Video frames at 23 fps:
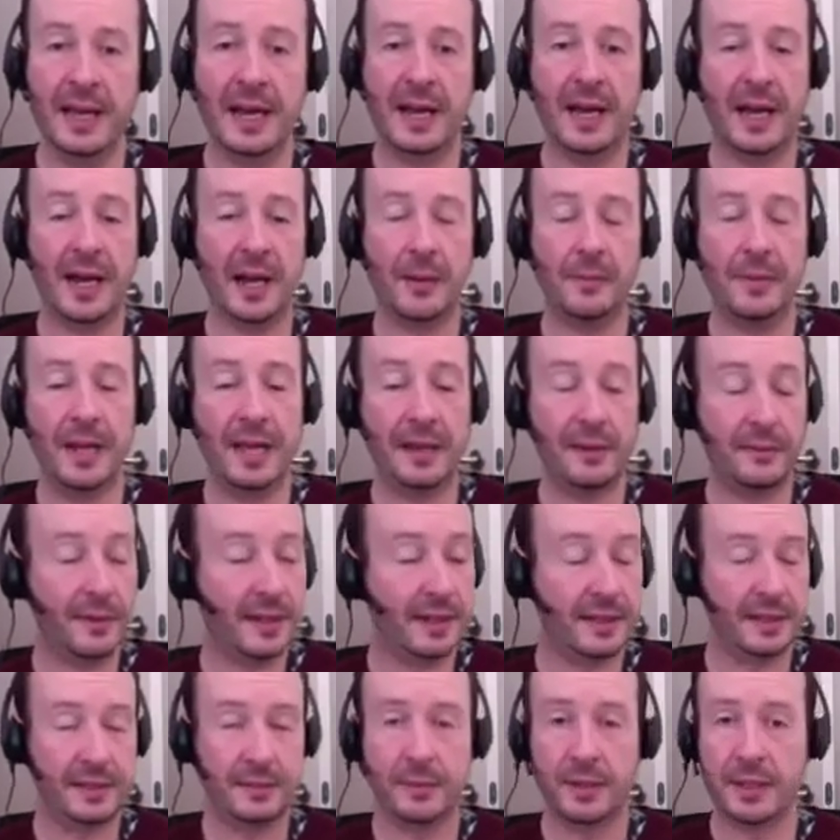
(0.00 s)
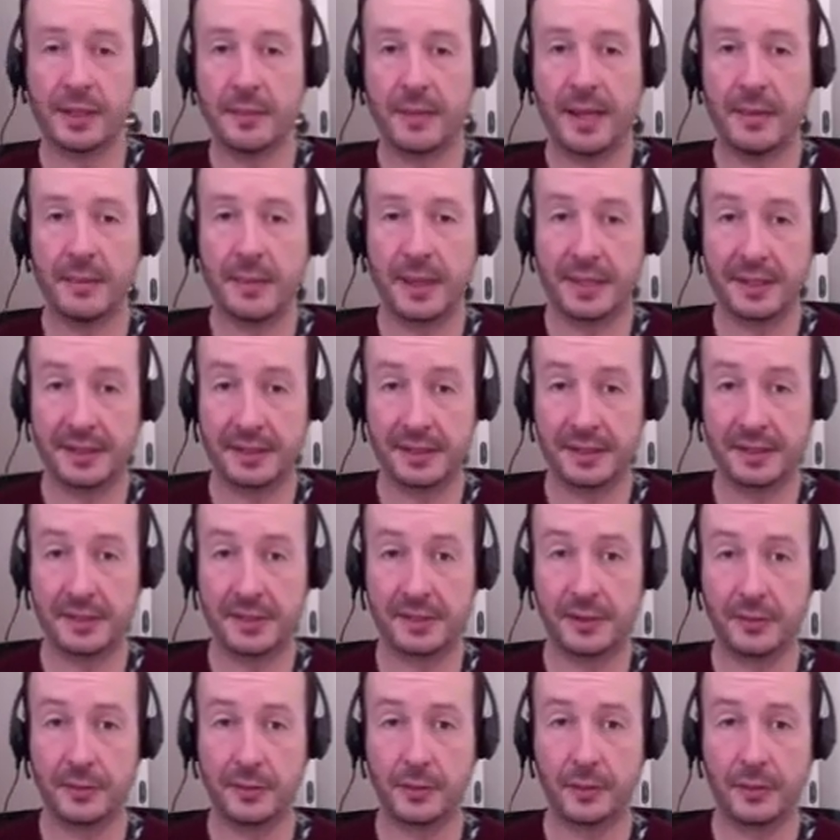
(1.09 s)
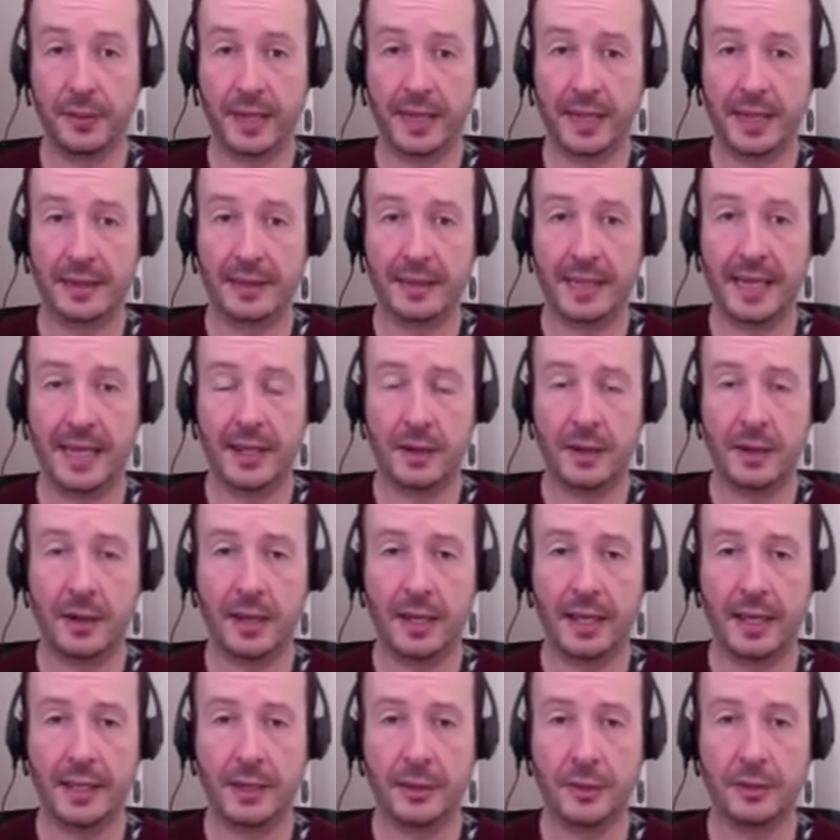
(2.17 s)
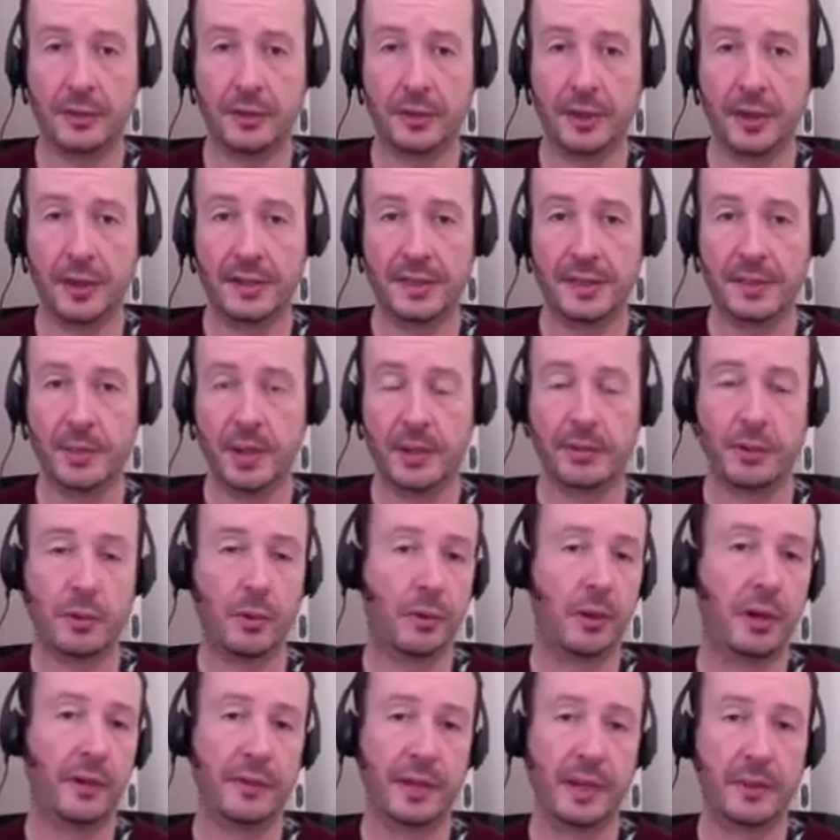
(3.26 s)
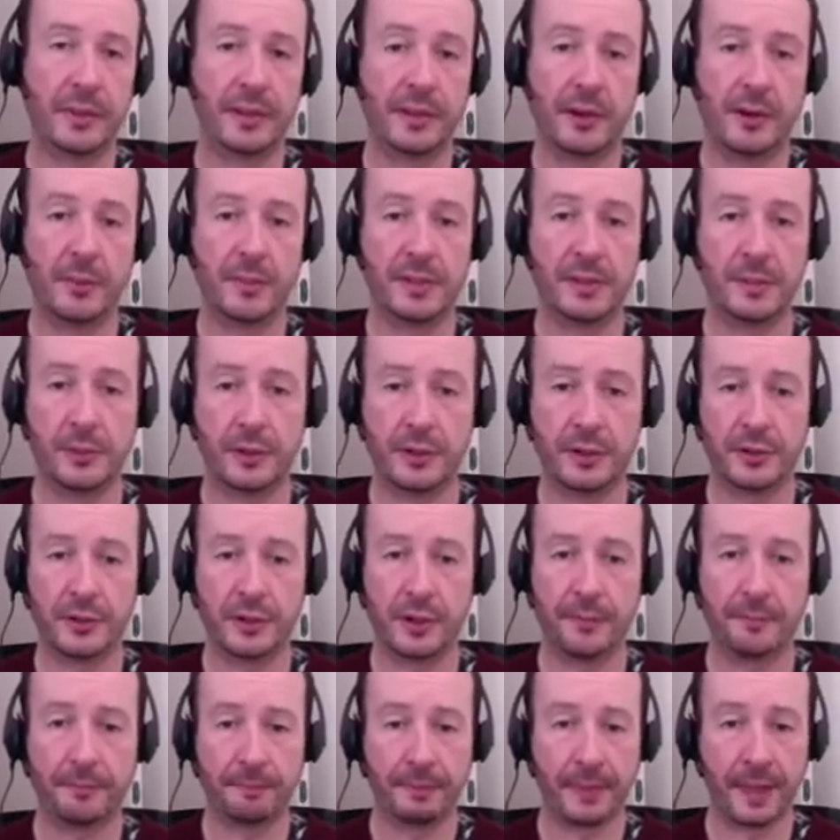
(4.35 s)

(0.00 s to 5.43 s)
In fact, it's one of the main pieces of software that I utilize in my recording for Hypnotherapist workshop.